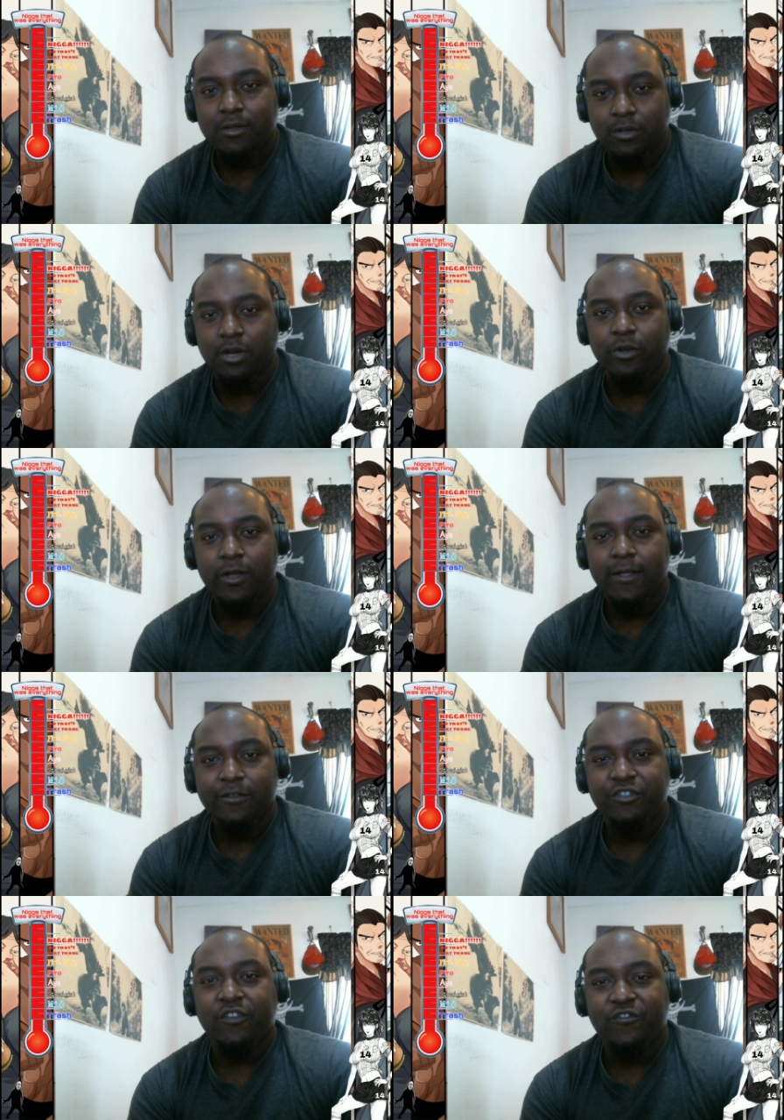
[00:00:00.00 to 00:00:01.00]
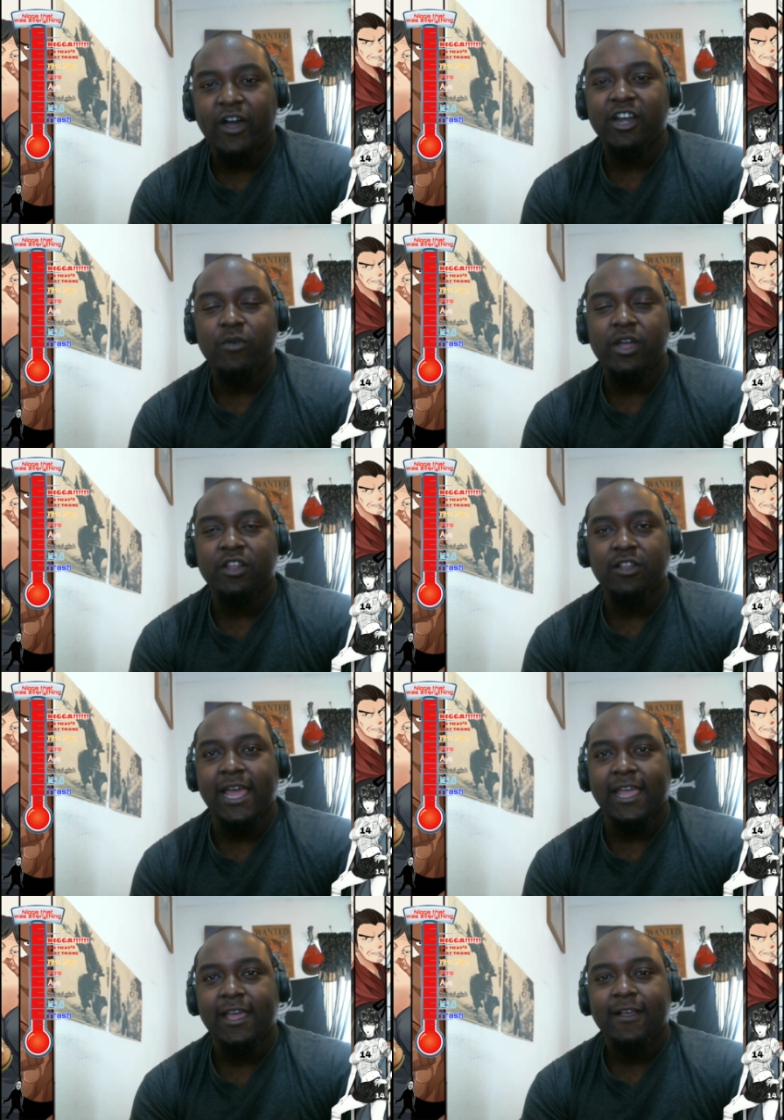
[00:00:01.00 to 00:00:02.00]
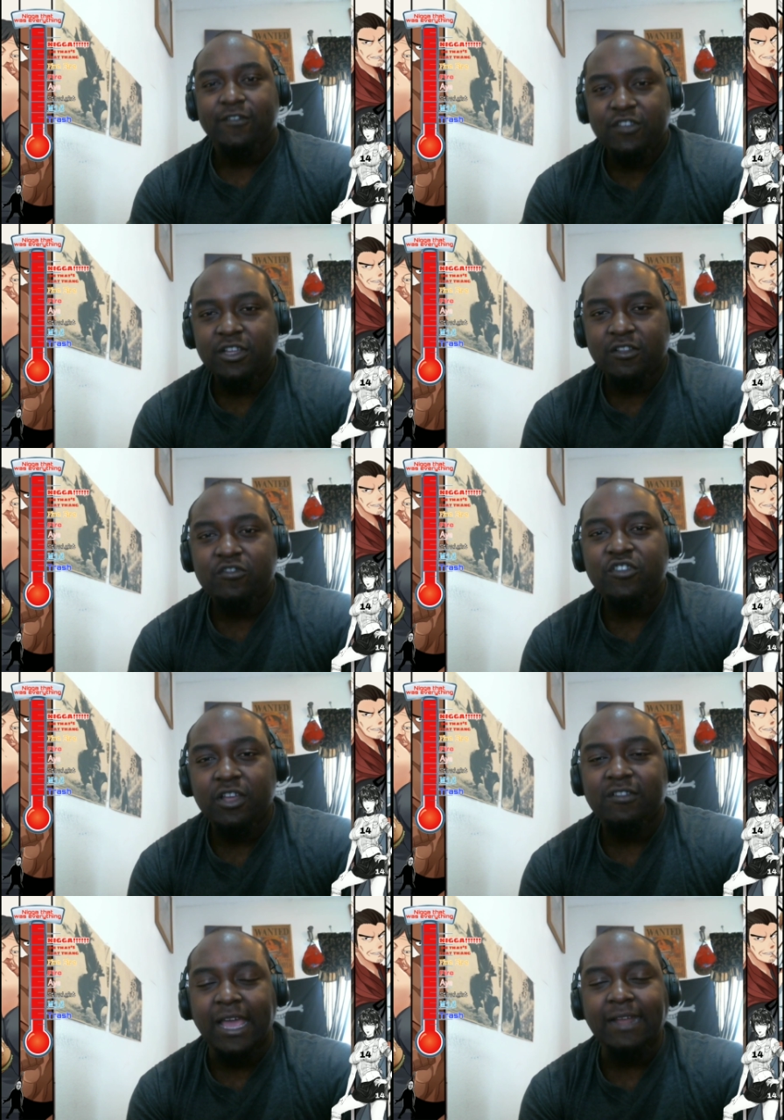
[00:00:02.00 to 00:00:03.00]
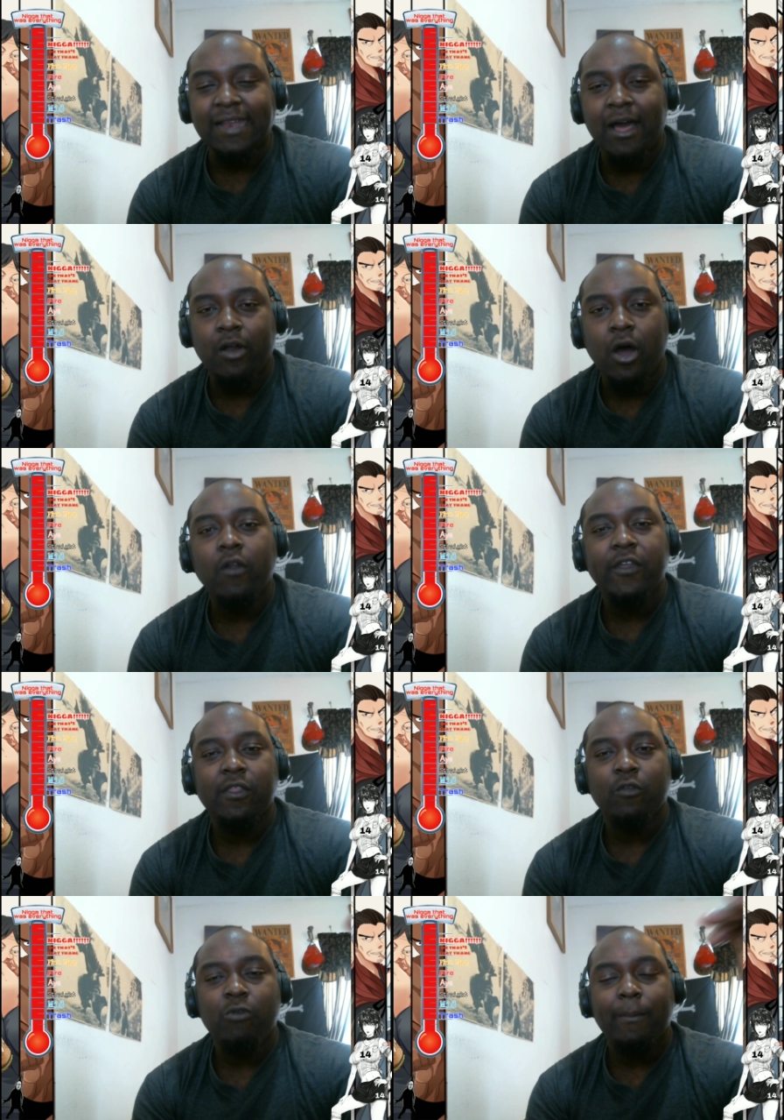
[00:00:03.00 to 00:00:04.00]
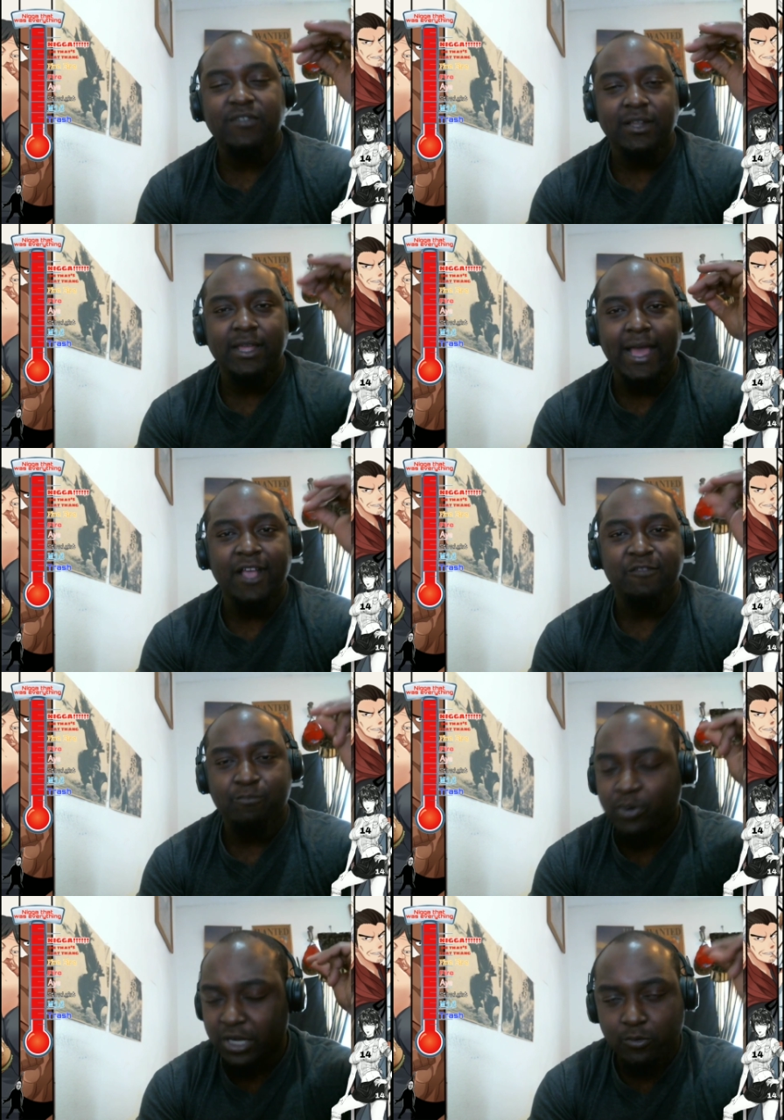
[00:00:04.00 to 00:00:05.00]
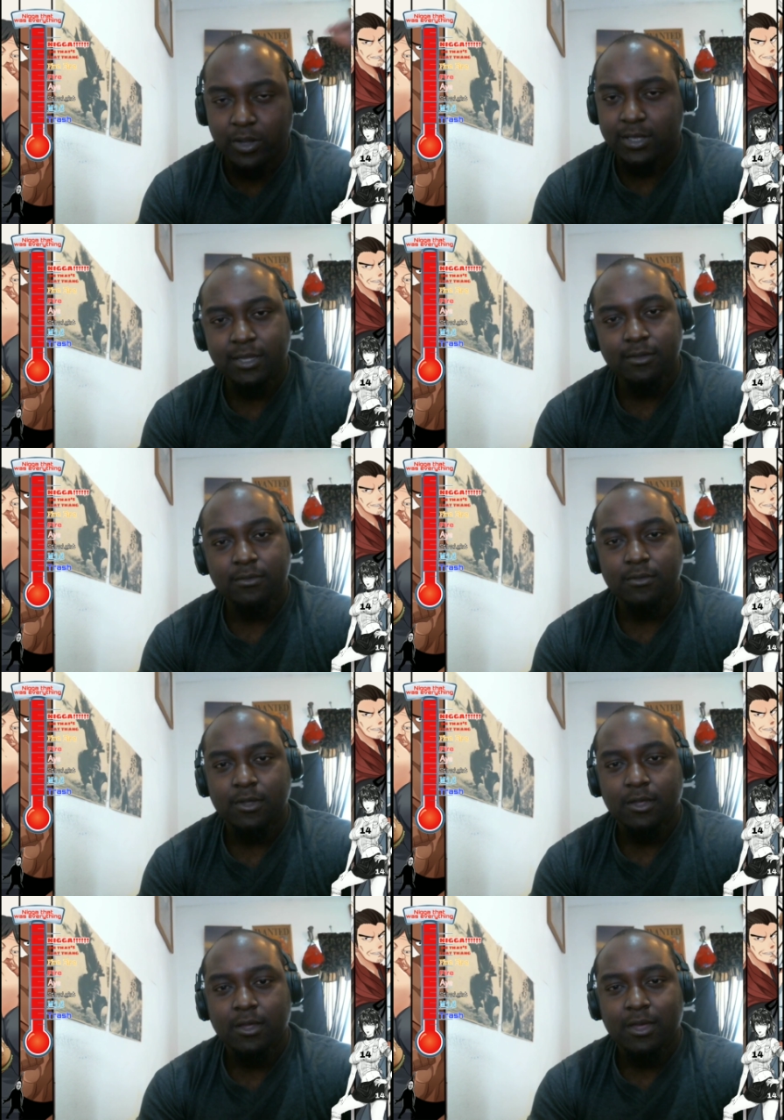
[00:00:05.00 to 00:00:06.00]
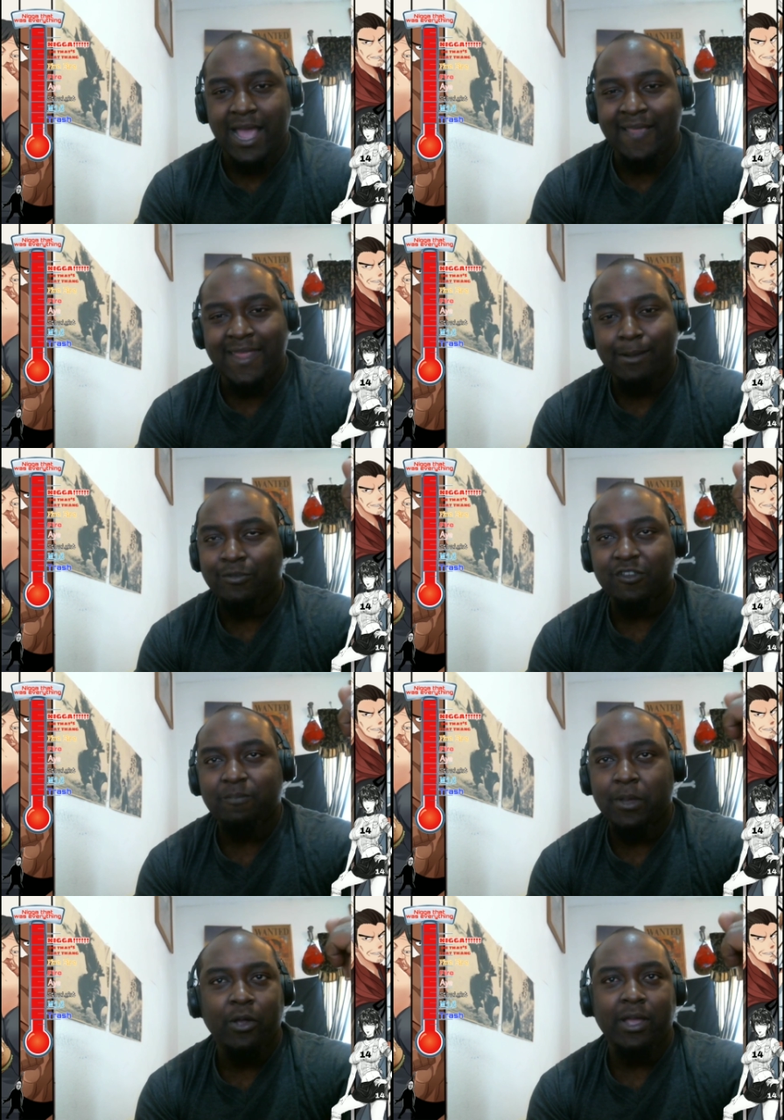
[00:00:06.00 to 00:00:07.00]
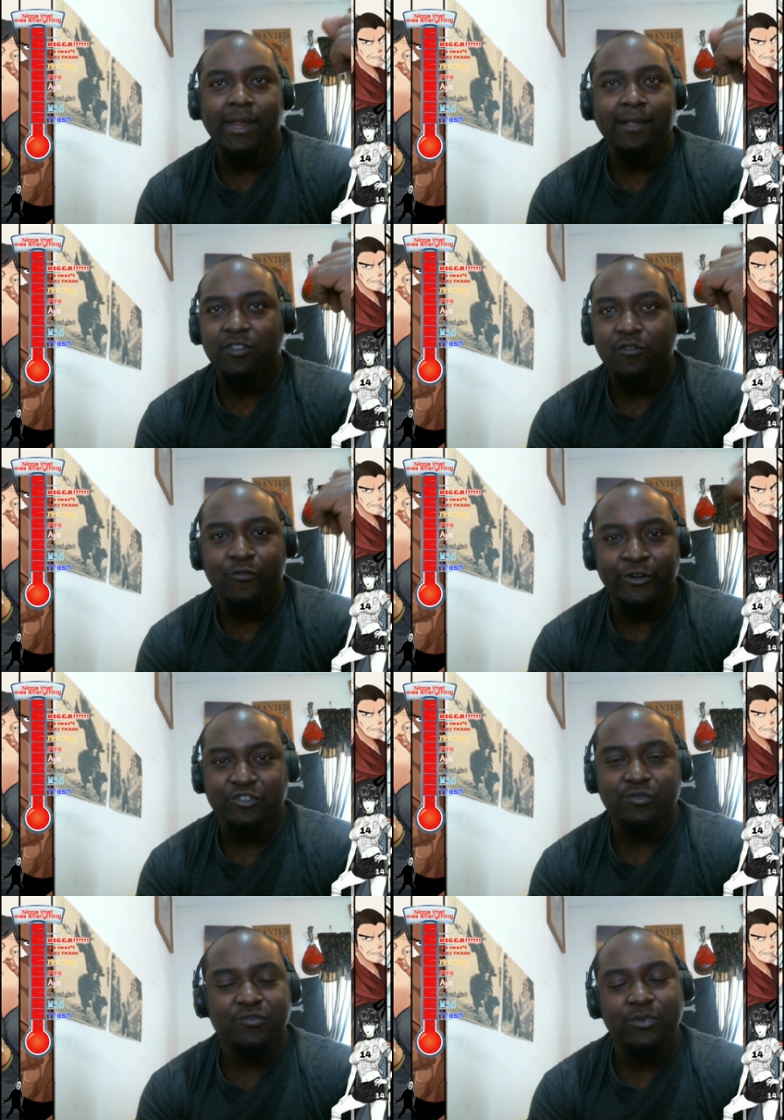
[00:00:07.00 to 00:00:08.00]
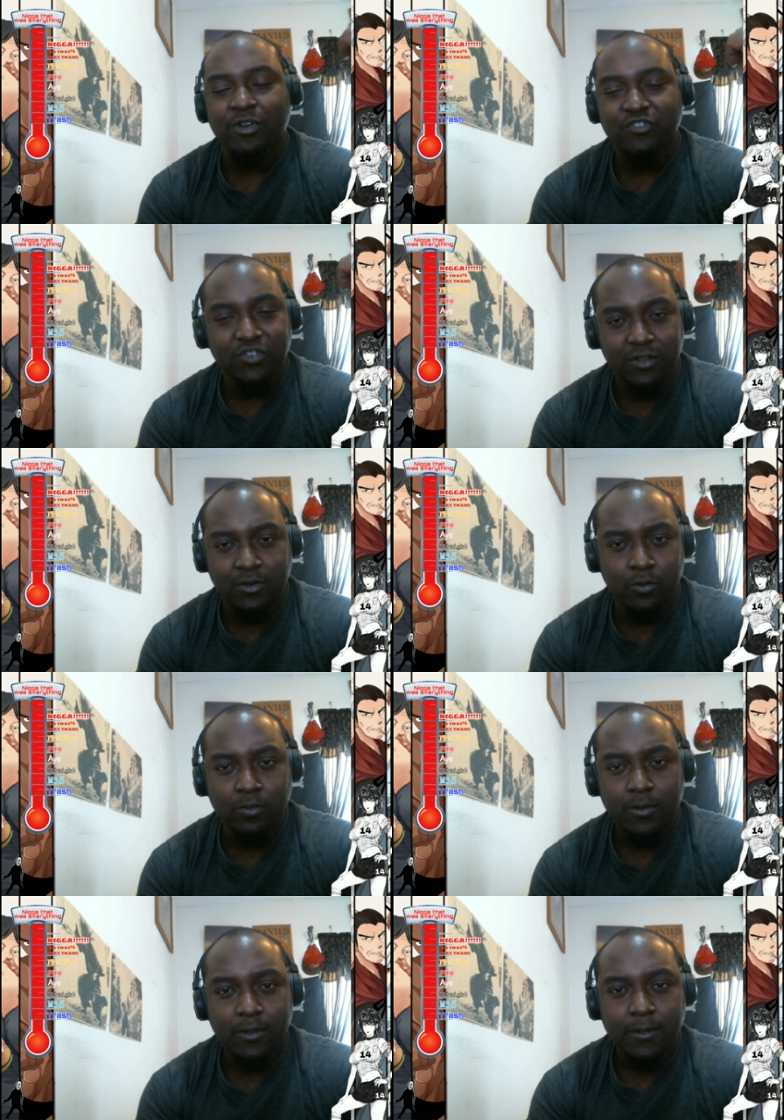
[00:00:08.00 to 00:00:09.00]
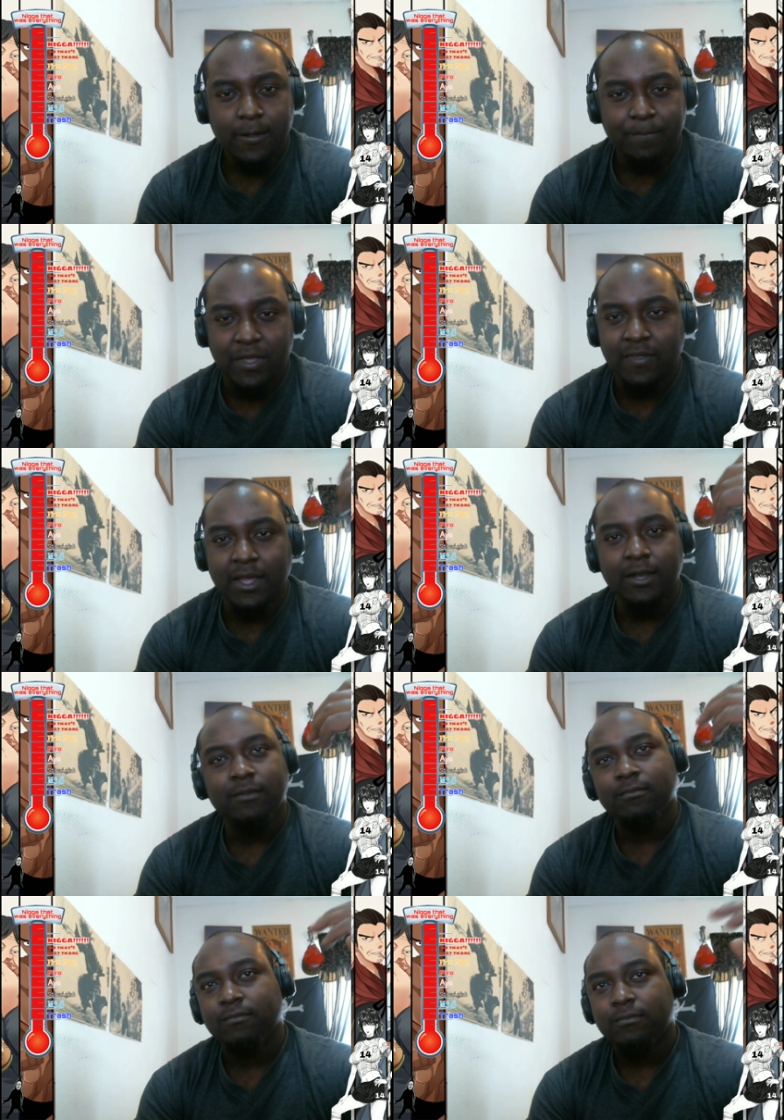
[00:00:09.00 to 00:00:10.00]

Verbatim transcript: You know, she can find a way to like she can she can take down all the other weapons that he has pretty quickly and then it would just be her getting into the fortress, which we know she could do, and then